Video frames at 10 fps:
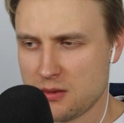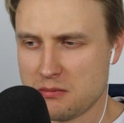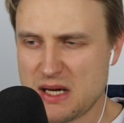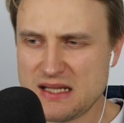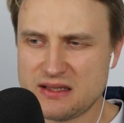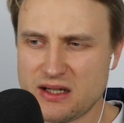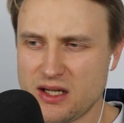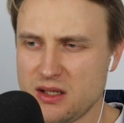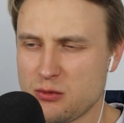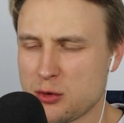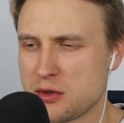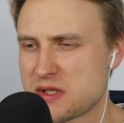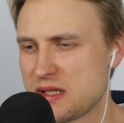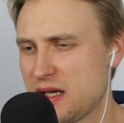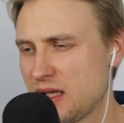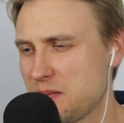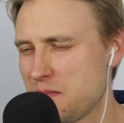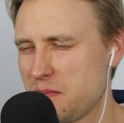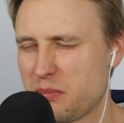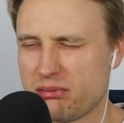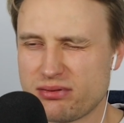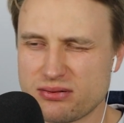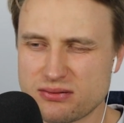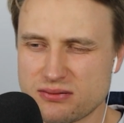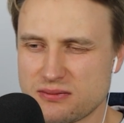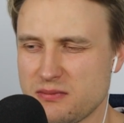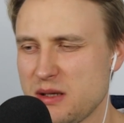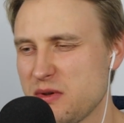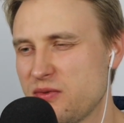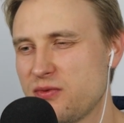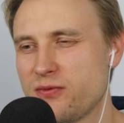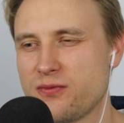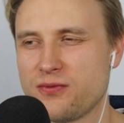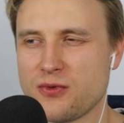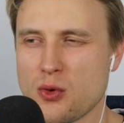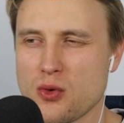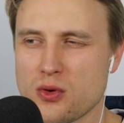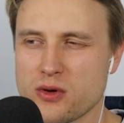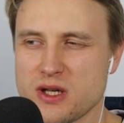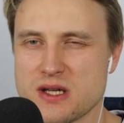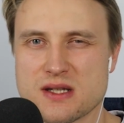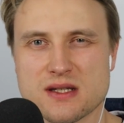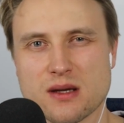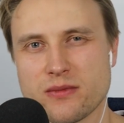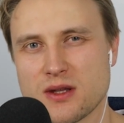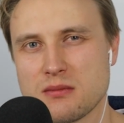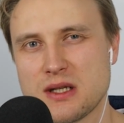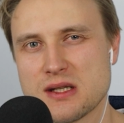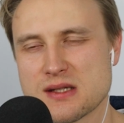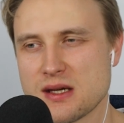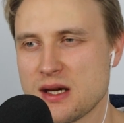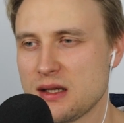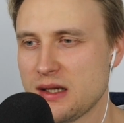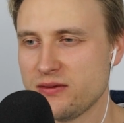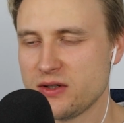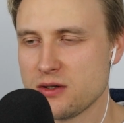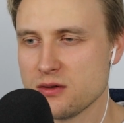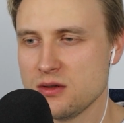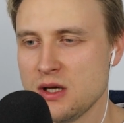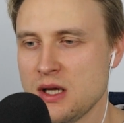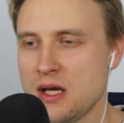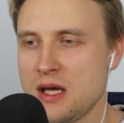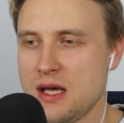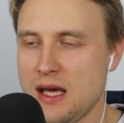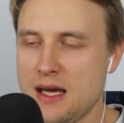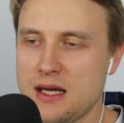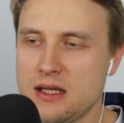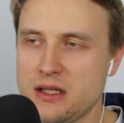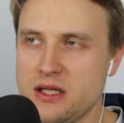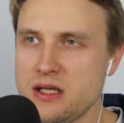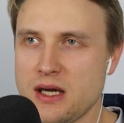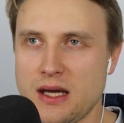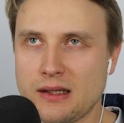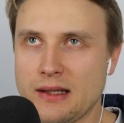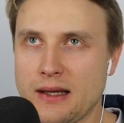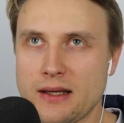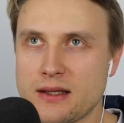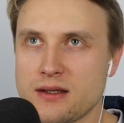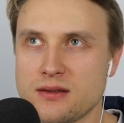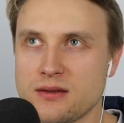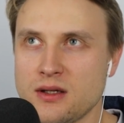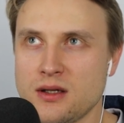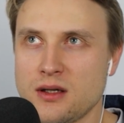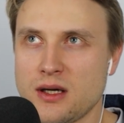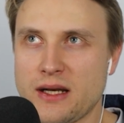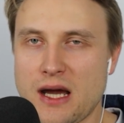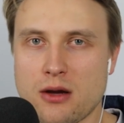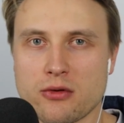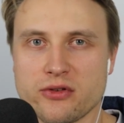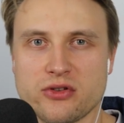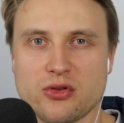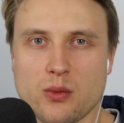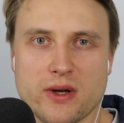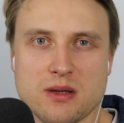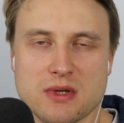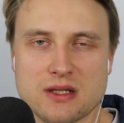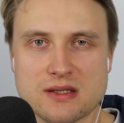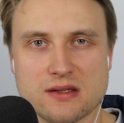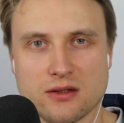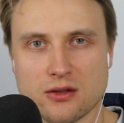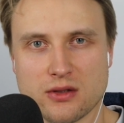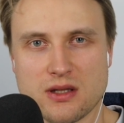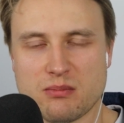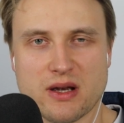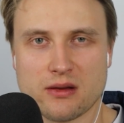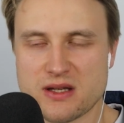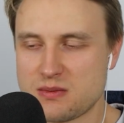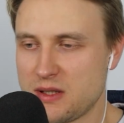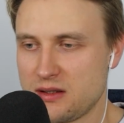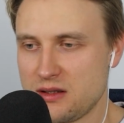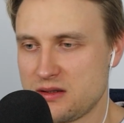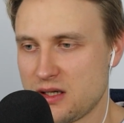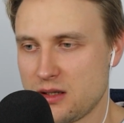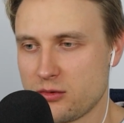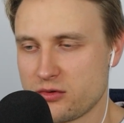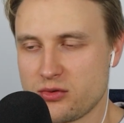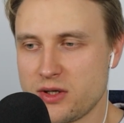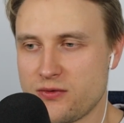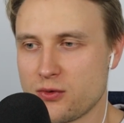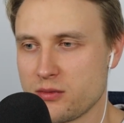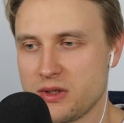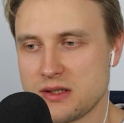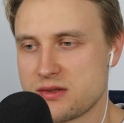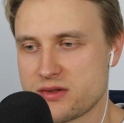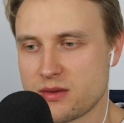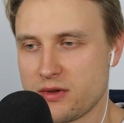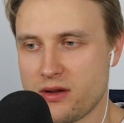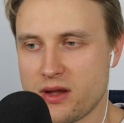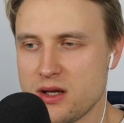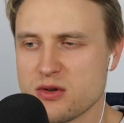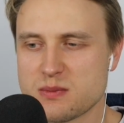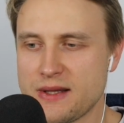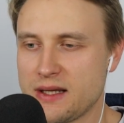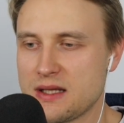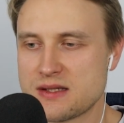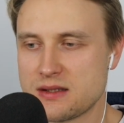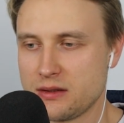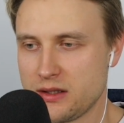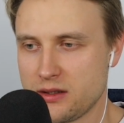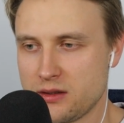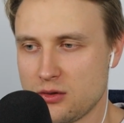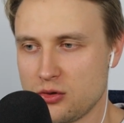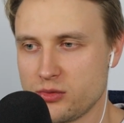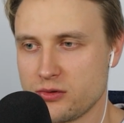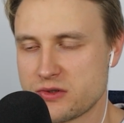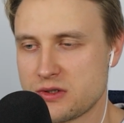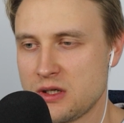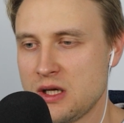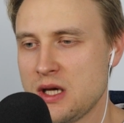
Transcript: my time was like maybe 40 something minutes I had left here, and he had like an hour and 20 minutes. You know, he barely spent any time, or 24 minutes or something like that. He was playing instantly almost.